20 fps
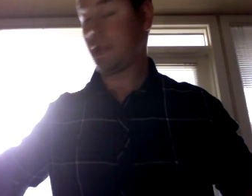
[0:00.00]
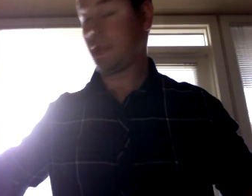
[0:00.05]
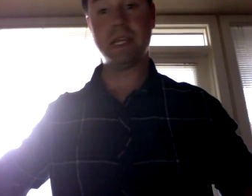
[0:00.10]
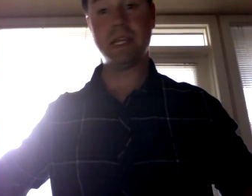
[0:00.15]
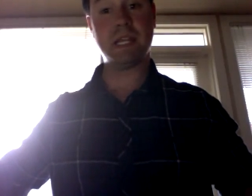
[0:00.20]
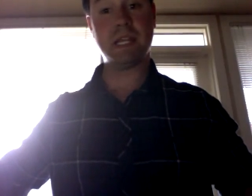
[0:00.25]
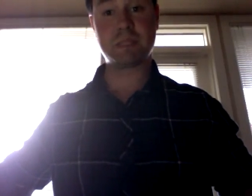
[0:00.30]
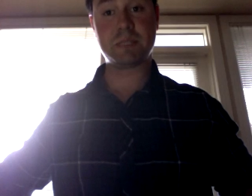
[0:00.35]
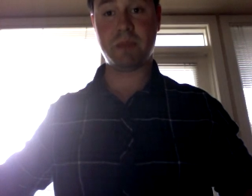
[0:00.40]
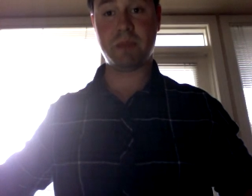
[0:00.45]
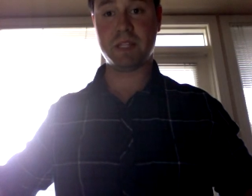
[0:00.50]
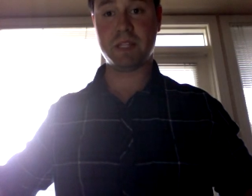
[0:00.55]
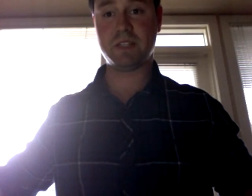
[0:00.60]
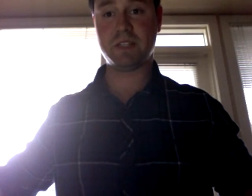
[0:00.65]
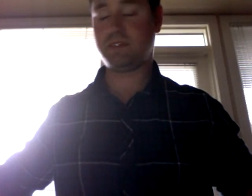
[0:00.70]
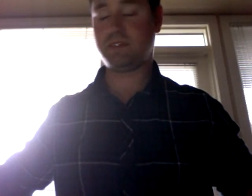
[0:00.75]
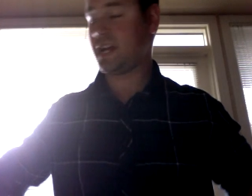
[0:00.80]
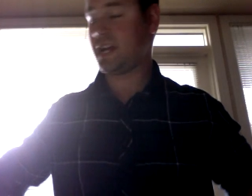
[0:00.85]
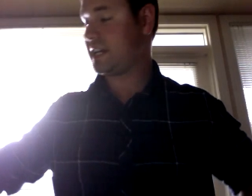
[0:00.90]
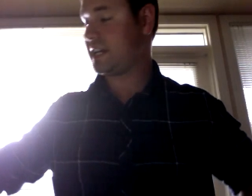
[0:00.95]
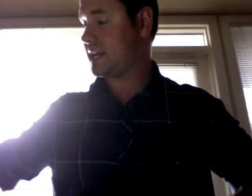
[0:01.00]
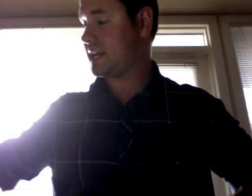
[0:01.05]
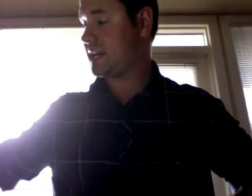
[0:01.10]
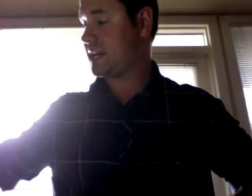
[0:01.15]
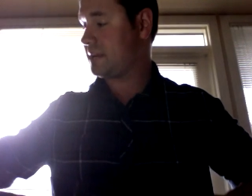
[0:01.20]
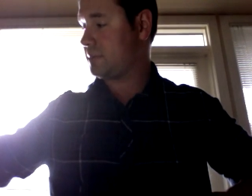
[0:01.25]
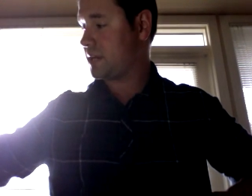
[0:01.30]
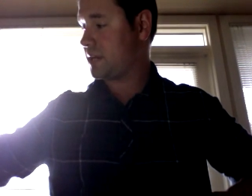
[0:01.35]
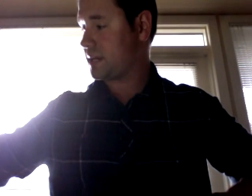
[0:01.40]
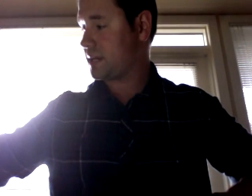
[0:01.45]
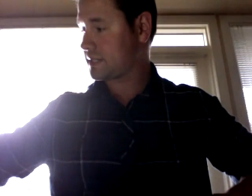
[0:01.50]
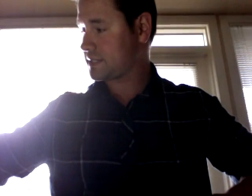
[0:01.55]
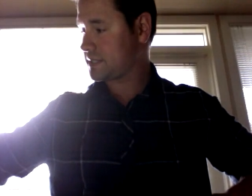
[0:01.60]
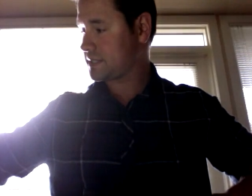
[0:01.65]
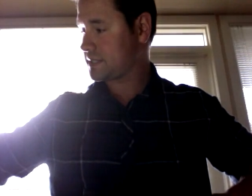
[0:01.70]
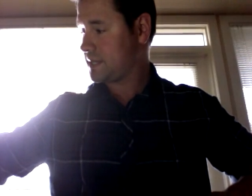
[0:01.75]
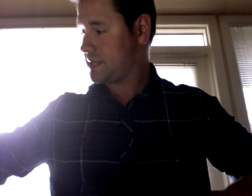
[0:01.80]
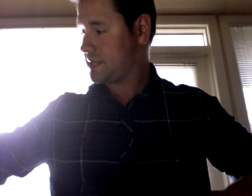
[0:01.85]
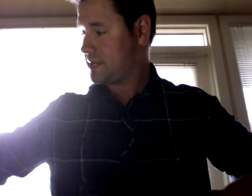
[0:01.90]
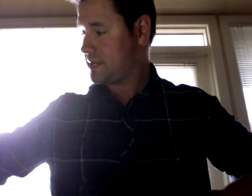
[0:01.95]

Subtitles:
inexpensive, 99 bucks.